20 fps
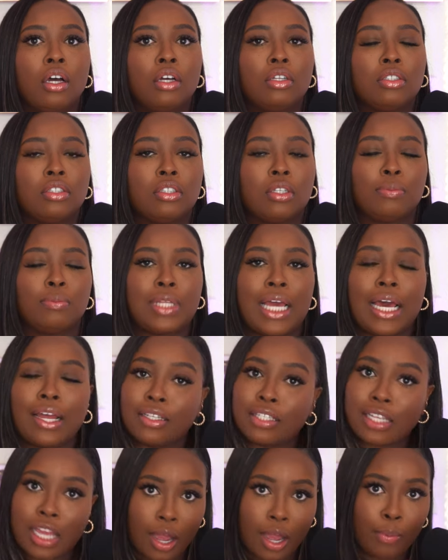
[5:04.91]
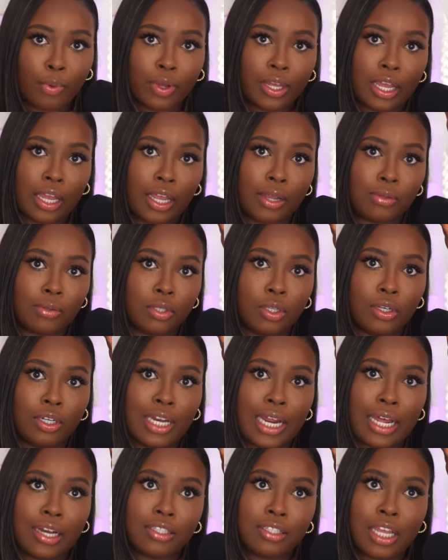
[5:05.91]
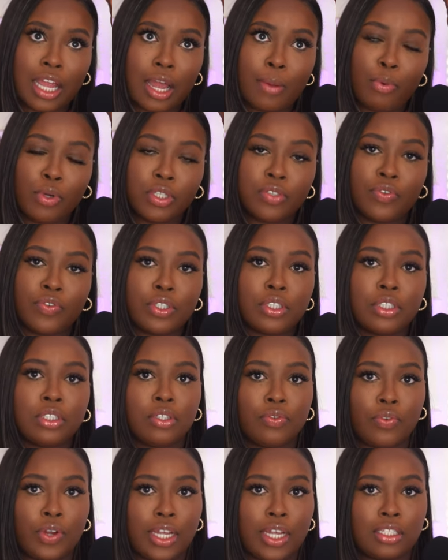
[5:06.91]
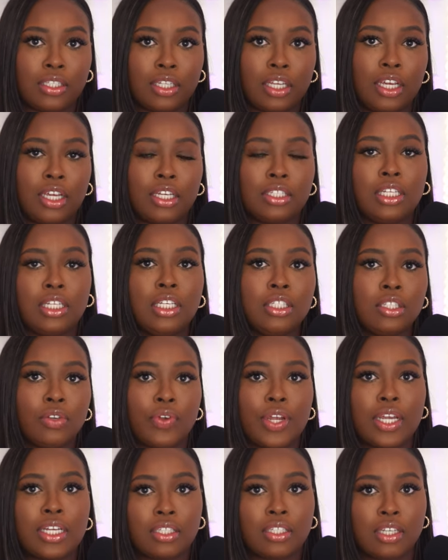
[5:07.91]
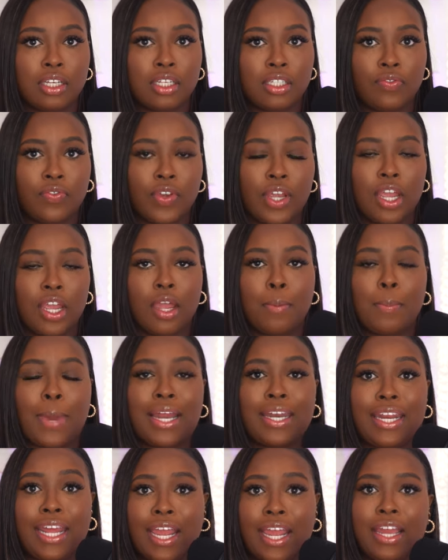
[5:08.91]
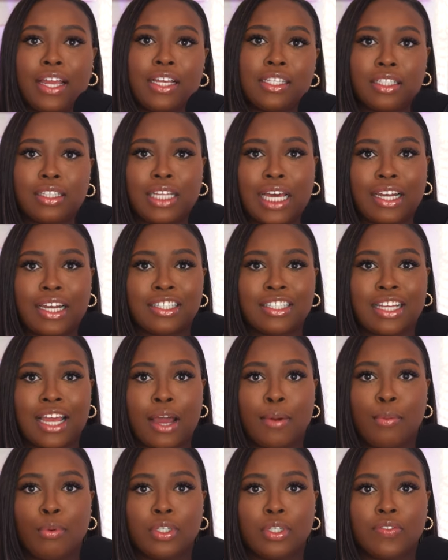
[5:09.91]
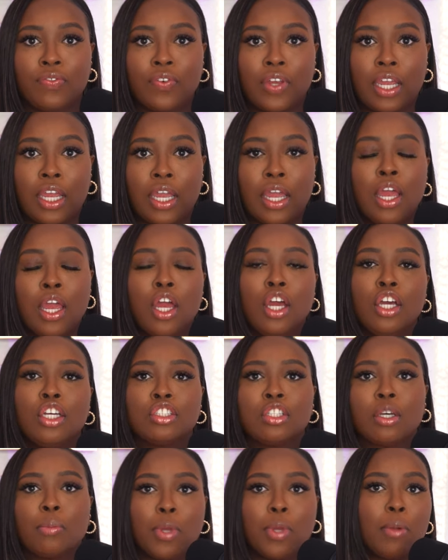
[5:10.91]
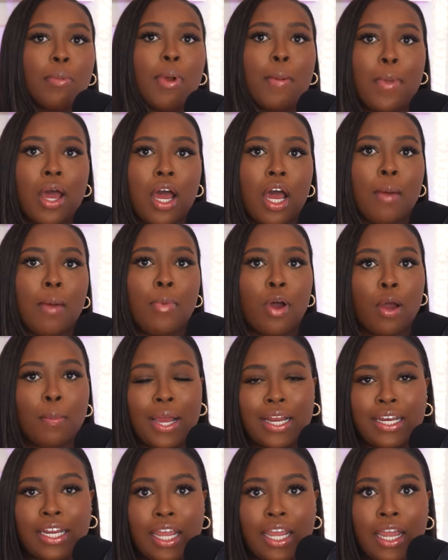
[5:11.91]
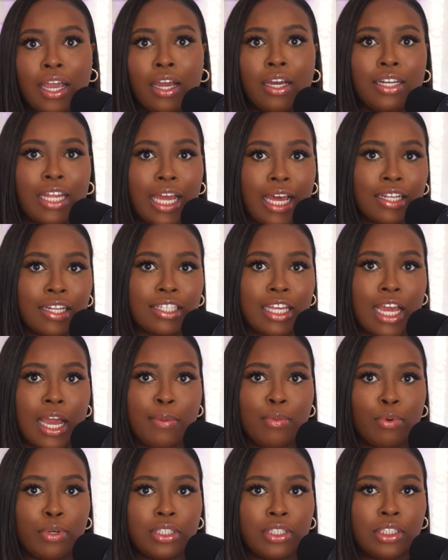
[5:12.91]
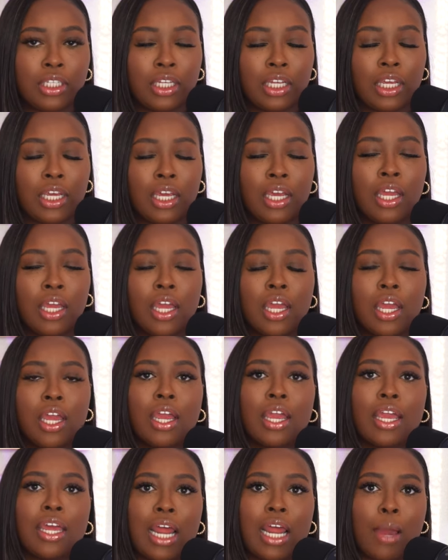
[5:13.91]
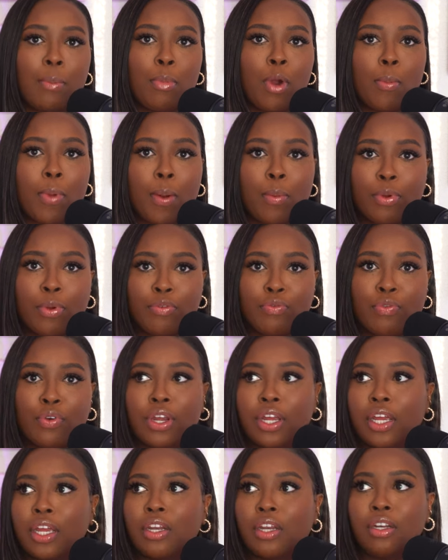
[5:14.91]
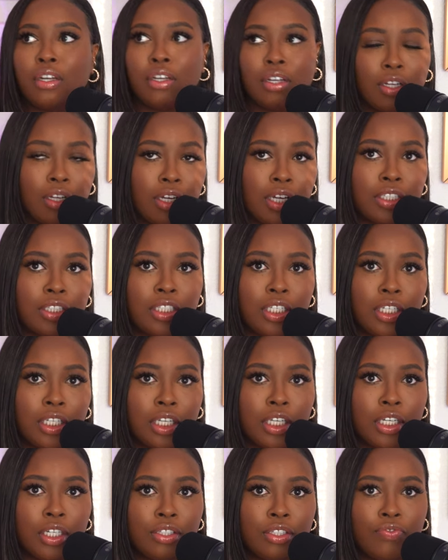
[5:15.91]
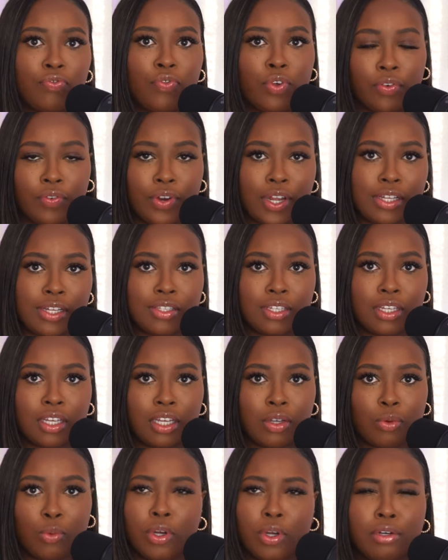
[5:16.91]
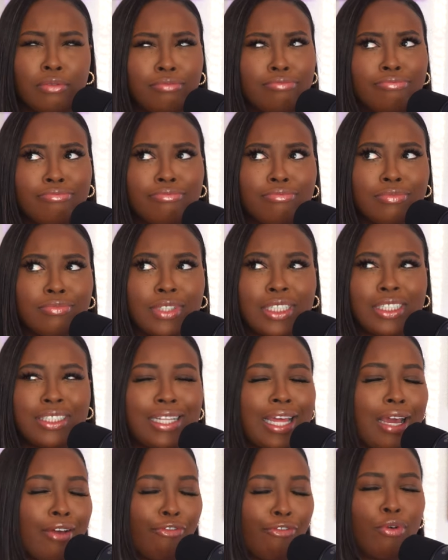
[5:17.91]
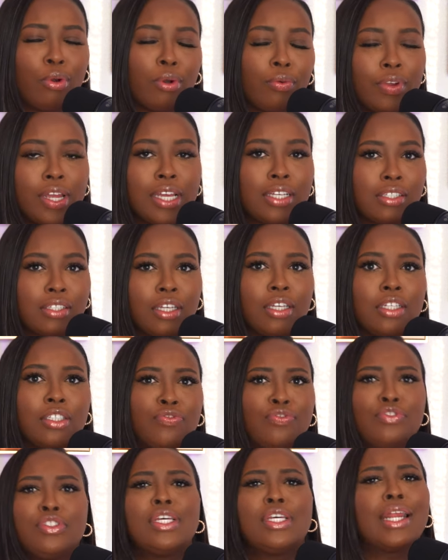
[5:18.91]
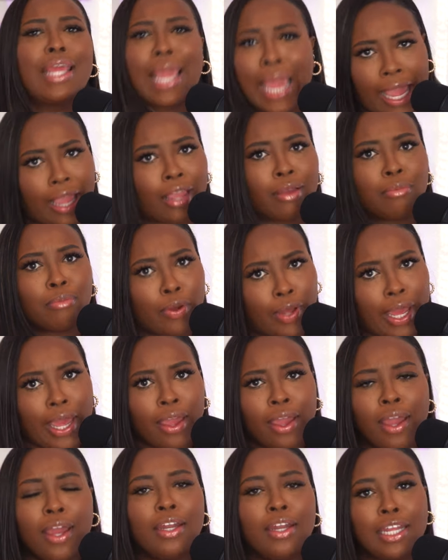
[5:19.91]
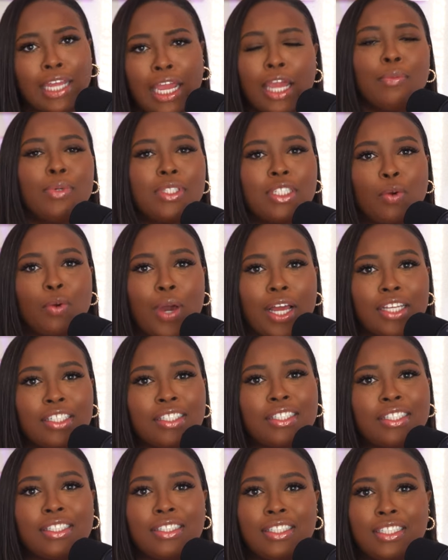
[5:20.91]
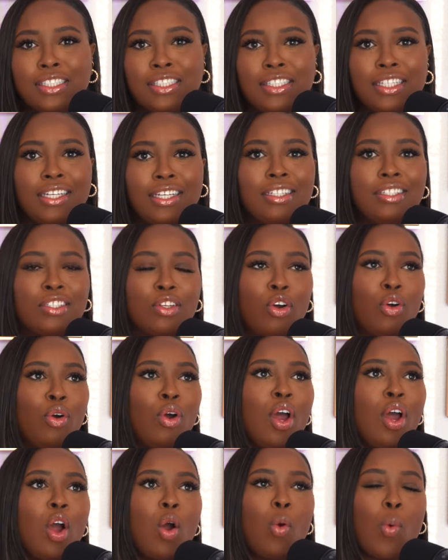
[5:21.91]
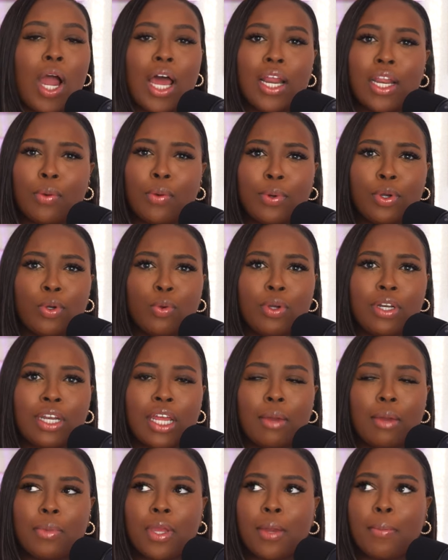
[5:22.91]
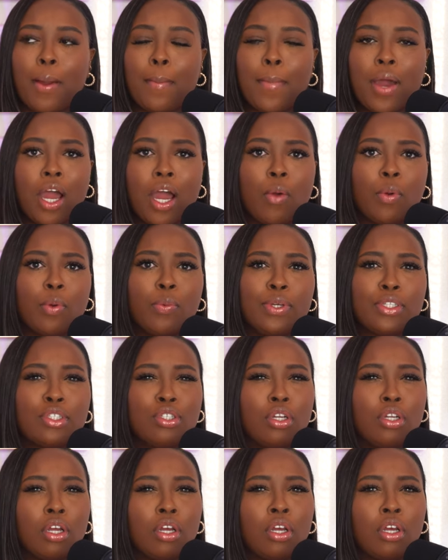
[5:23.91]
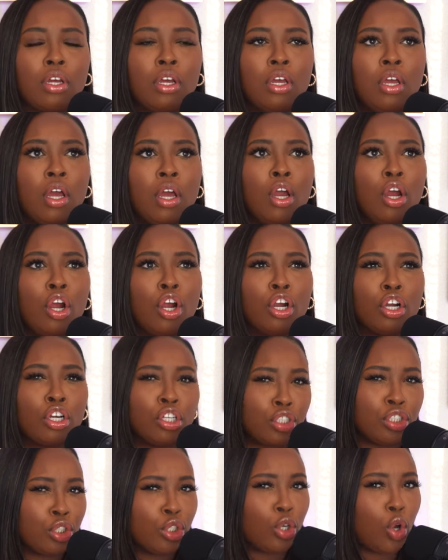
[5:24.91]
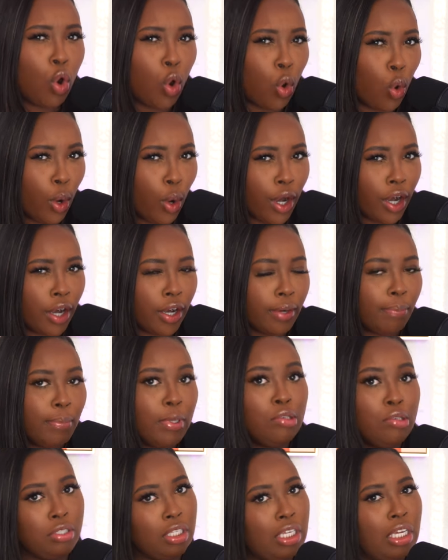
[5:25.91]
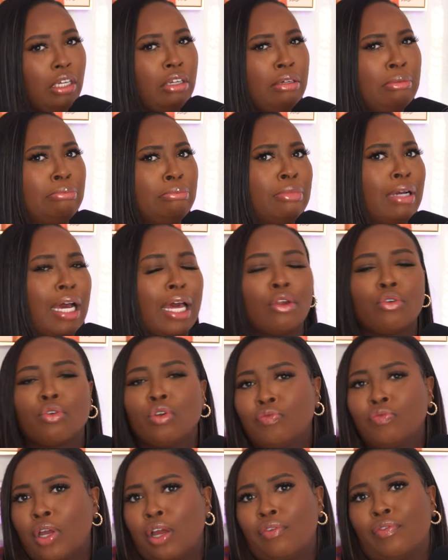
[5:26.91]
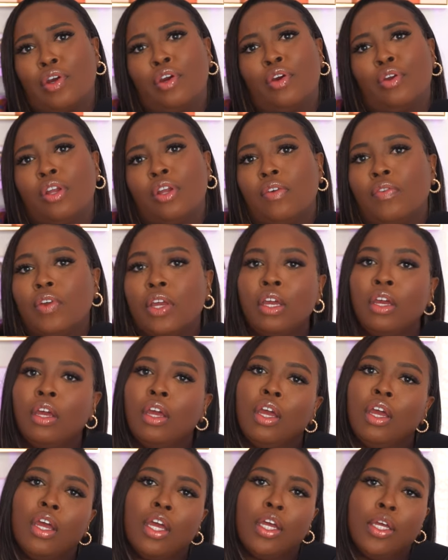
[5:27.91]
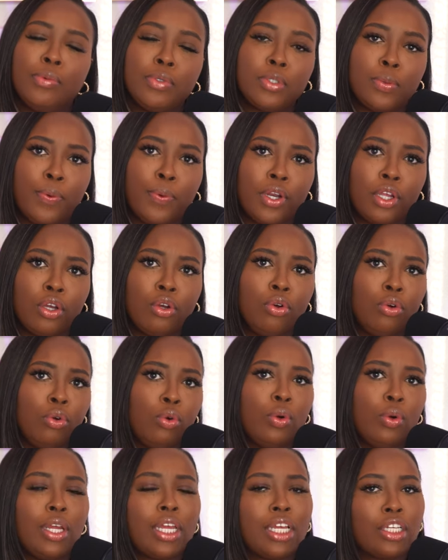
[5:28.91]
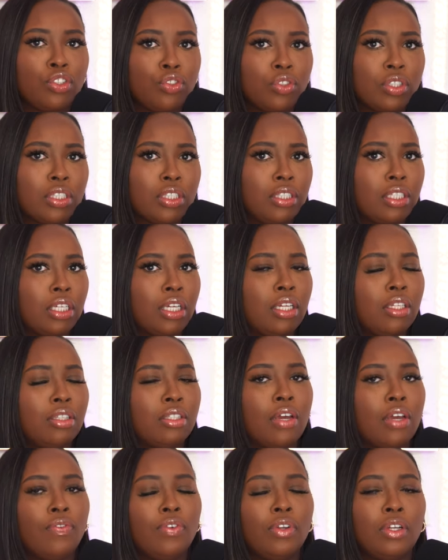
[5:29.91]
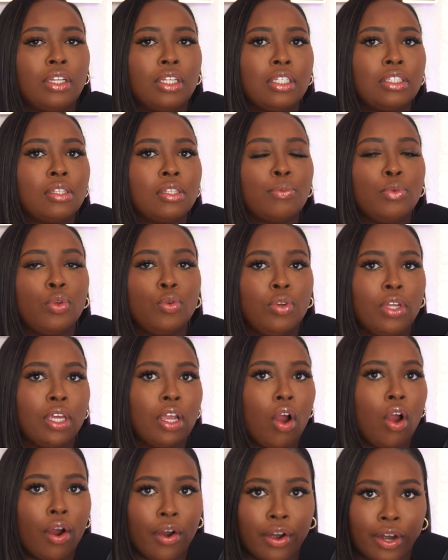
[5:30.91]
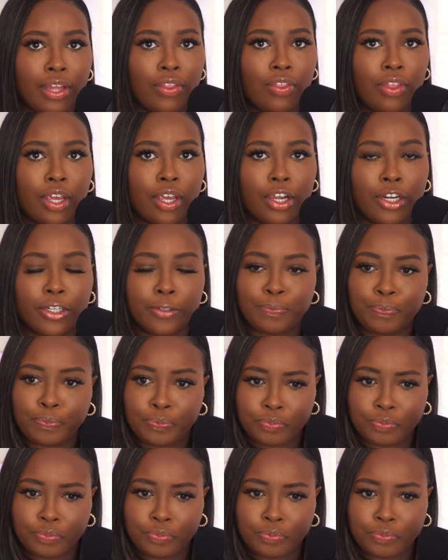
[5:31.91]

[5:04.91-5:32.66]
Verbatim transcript: some Dallas Cowboy games. So the Dallas Cowboys versus the Redskins. He's a Redskins fan. My dad is a Dallas Cowboys fan. So me and my mom bought my dad a Dallas Cowboys ticket, and I bought my boyfriend a ticket for the Redskins. Well, it's not for the Redskins, to the game, okay? The game was in Washington, D.C., so while they were doing that, me and my mom, we went to the Hirshhorn Museum. I don't know if you ever heard of it. It was pretty cool, interesting, definitely some unique art in there.